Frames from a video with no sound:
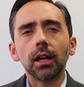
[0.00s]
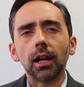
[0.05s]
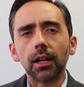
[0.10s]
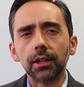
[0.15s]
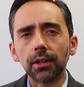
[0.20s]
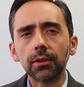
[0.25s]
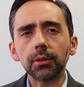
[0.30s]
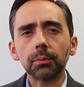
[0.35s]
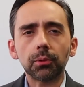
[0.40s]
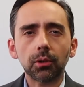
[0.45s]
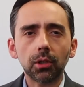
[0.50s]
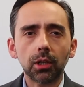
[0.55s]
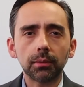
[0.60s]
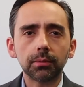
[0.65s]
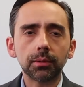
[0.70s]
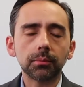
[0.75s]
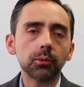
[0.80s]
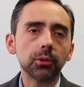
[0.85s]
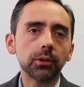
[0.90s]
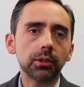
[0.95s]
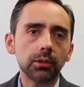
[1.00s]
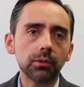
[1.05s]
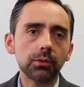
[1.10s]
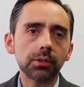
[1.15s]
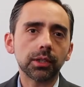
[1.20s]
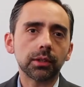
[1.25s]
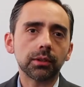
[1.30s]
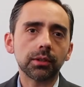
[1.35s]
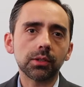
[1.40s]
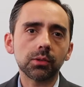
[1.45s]
Another problem with
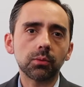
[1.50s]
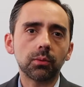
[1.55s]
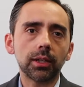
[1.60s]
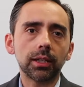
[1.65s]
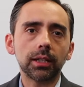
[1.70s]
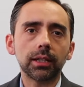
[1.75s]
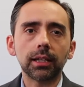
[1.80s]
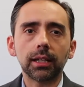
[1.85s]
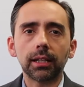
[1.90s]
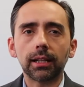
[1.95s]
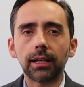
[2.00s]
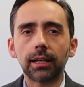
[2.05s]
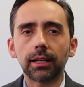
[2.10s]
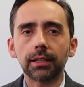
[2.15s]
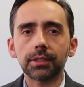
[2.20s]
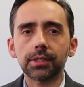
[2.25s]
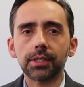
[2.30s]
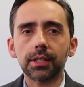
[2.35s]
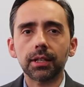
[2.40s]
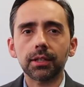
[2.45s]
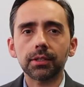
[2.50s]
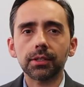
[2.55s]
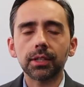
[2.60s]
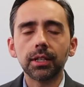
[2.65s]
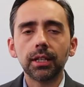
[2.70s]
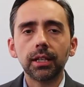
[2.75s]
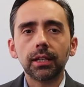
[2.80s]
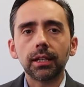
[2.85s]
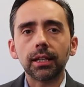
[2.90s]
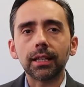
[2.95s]
using this way to gain access
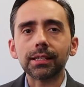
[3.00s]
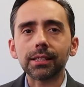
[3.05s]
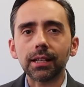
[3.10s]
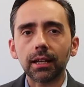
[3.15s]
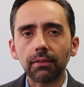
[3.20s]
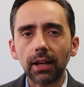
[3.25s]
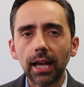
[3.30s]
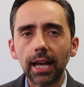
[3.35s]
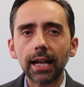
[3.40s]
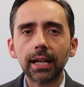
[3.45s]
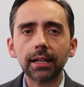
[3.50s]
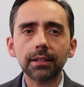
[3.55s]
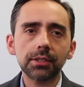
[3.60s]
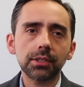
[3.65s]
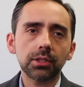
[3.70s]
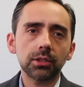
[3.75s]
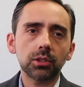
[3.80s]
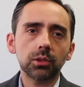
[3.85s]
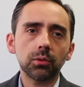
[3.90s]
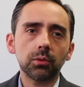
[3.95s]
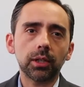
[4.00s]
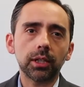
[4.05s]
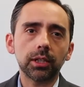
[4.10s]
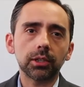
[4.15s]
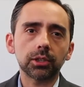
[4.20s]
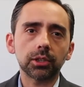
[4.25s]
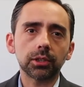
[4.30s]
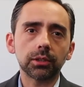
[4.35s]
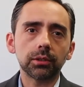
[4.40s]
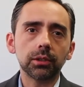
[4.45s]
is I've had a
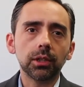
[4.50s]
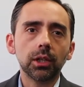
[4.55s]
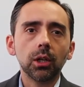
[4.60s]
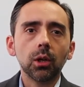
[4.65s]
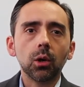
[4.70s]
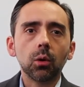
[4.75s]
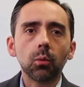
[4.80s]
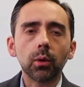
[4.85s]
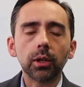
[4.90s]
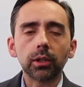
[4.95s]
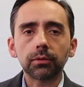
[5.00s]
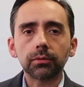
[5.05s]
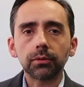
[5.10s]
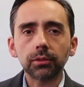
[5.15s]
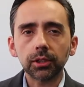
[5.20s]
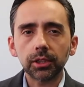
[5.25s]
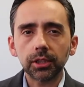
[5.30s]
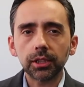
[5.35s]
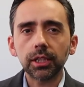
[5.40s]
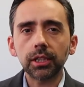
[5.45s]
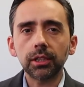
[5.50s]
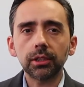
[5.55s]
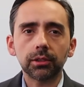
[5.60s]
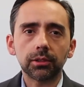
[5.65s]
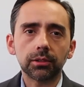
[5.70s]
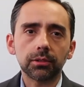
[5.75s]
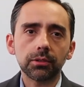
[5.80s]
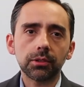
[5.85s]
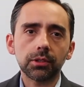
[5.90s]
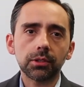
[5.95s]
situation where for
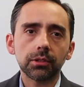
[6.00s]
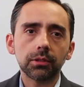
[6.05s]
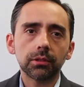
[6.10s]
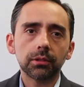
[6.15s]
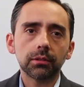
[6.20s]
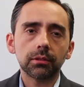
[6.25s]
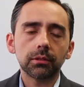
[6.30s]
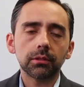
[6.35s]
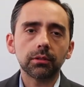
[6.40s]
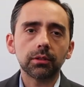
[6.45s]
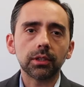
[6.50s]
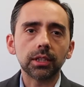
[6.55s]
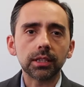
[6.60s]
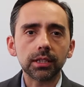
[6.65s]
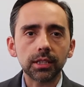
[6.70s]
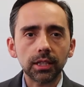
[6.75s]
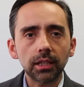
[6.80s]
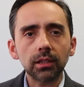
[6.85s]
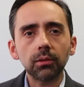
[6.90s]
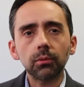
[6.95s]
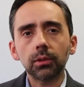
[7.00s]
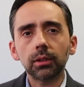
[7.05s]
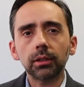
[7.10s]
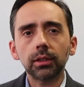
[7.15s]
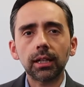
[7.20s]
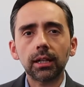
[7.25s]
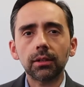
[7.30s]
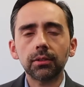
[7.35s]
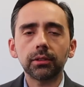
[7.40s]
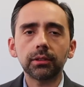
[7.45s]
years the tenant would
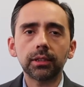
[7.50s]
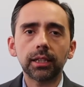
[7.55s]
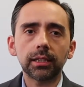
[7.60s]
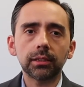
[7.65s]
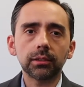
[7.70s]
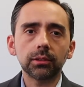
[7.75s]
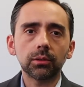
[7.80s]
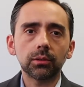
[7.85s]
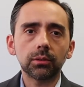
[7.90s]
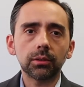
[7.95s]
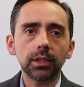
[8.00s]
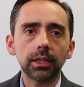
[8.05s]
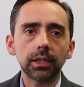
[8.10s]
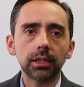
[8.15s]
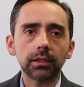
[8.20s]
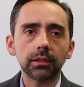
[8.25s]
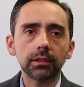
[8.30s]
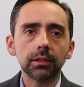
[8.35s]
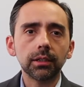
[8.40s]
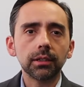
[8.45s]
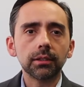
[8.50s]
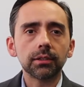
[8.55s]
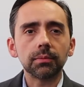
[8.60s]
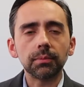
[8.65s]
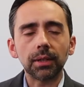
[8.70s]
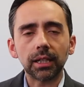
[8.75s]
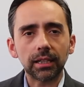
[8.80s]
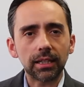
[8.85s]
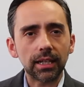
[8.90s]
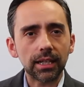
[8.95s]
allow the landlord in to
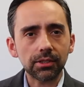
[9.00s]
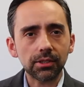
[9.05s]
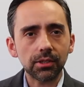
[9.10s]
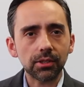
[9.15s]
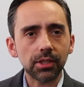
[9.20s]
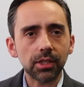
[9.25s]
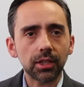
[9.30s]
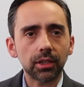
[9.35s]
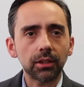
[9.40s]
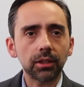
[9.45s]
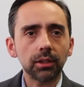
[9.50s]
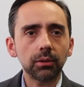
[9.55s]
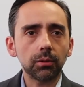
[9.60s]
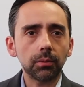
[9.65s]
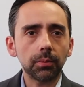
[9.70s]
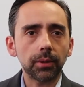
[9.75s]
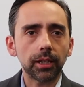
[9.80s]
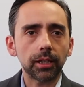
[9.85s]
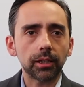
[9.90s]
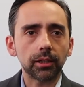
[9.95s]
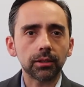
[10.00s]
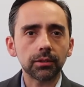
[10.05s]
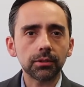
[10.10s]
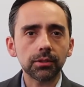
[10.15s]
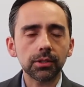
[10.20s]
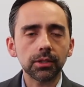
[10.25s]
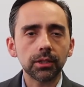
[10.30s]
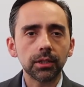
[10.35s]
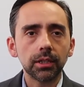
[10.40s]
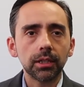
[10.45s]
make necessary
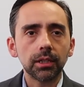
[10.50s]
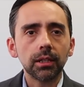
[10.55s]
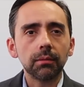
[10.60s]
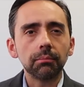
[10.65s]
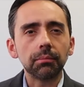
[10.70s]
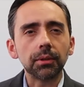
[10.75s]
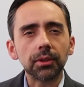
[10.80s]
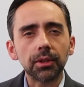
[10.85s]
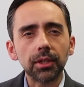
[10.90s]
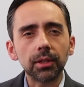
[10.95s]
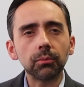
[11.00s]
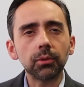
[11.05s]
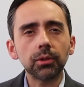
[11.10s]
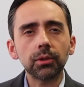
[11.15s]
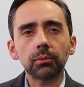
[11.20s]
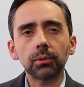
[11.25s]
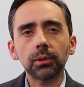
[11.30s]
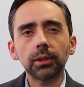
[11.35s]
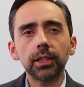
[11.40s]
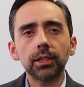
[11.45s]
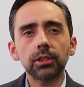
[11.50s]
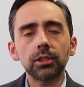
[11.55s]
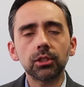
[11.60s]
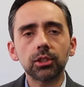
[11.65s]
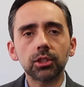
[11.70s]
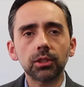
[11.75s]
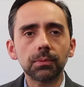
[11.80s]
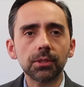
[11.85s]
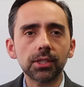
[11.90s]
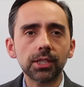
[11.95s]
repairs, but then when the
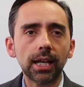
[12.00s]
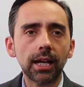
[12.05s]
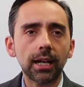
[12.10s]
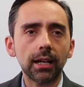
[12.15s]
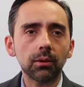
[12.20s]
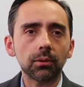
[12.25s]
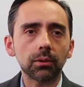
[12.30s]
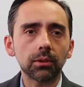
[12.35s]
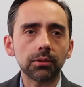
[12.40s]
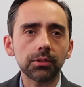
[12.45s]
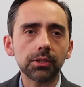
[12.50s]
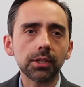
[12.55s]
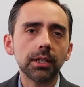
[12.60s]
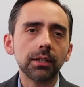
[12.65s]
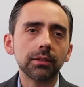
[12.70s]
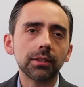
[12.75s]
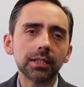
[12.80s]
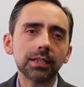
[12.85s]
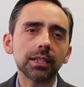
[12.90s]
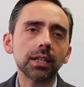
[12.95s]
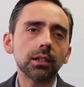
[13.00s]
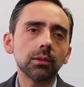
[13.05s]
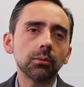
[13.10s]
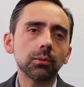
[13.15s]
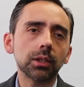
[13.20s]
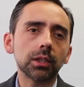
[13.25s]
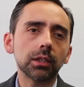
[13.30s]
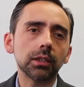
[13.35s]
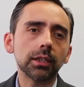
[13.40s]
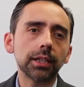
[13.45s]
relationship sours, the tenant
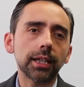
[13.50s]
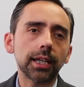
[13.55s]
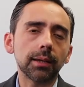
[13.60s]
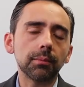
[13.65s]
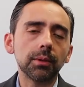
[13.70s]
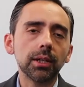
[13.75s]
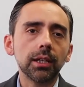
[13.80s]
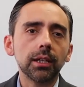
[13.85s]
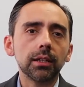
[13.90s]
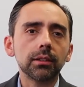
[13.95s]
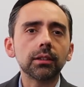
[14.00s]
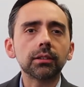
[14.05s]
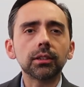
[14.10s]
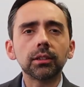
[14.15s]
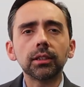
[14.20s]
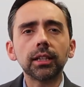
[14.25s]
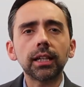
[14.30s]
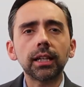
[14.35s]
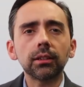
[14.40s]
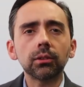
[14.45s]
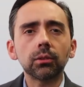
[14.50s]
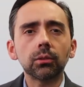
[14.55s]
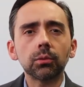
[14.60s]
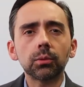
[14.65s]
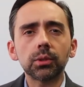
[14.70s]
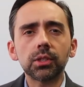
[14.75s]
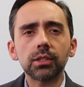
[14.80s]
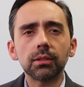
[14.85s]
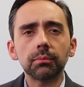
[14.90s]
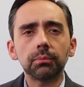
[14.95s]
would claim that the landlord
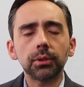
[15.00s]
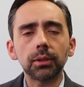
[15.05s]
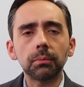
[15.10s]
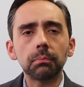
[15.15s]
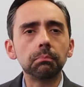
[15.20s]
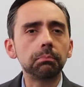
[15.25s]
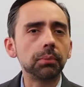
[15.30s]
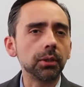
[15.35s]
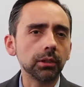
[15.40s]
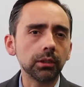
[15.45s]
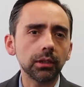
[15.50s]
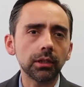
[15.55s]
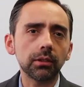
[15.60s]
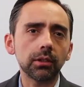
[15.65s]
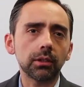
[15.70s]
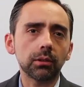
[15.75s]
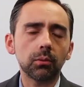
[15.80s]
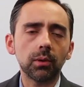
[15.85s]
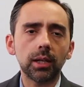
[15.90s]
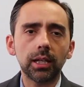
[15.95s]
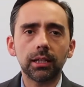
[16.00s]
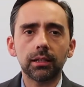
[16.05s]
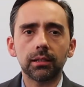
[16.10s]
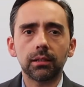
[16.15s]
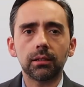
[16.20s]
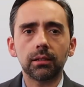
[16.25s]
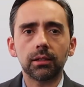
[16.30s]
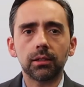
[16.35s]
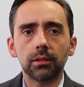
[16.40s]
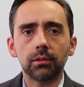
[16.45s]
would simply bully their way into
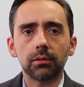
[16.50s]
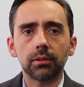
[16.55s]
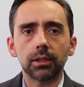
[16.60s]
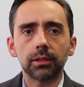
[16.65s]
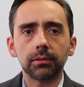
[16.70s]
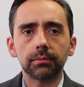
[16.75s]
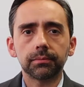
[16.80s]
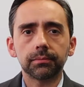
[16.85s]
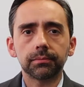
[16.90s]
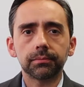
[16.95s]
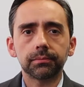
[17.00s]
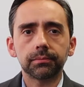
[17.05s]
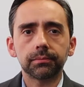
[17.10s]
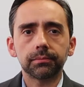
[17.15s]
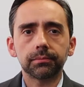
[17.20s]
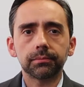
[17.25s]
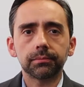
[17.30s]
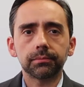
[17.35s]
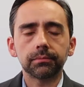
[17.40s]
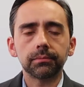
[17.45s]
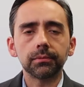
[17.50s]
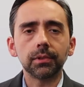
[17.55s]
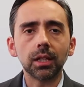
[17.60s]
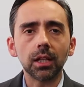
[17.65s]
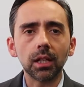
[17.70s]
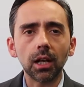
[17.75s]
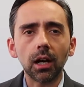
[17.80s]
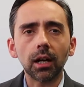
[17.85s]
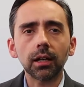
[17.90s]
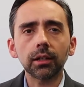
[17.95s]
the unit.
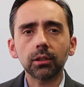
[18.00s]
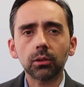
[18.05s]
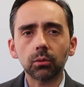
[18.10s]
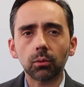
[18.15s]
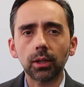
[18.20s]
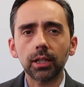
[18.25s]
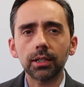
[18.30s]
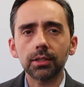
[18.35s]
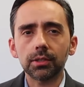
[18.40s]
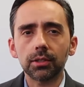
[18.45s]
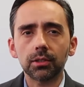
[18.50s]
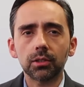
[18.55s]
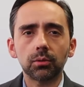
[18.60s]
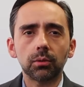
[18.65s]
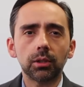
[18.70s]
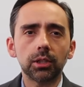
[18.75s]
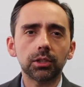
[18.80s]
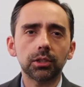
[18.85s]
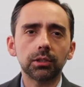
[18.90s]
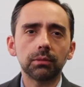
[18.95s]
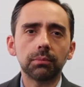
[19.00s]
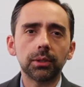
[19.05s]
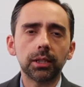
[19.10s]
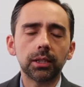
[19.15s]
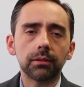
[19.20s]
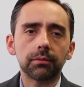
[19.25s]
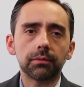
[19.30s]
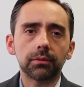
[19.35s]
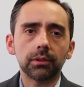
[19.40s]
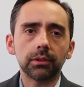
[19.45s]
Not a great situation to be
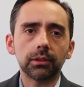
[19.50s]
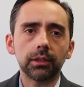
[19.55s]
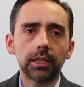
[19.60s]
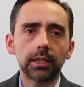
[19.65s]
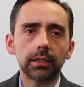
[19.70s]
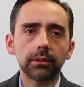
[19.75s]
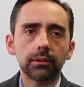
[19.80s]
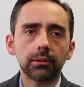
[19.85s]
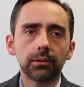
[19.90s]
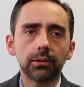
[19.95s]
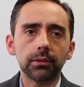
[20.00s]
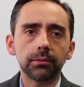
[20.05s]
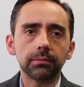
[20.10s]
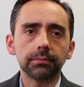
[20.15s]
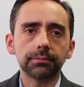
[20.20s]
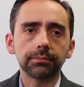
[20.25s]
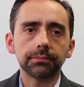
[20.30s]
in for a landlord.